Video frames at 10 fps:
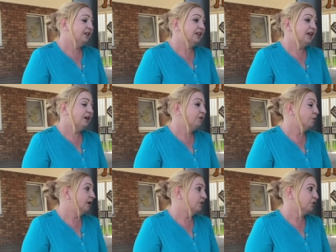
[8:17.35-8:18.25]
that
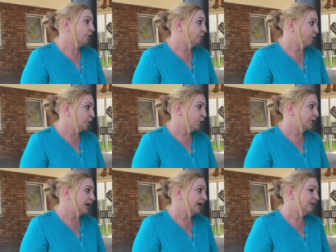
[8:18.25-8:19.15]
everyone is on
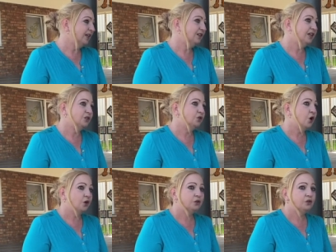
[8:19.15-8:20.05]
board and that there's
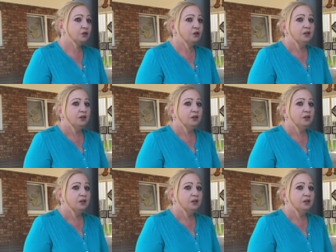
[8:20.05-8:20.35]
not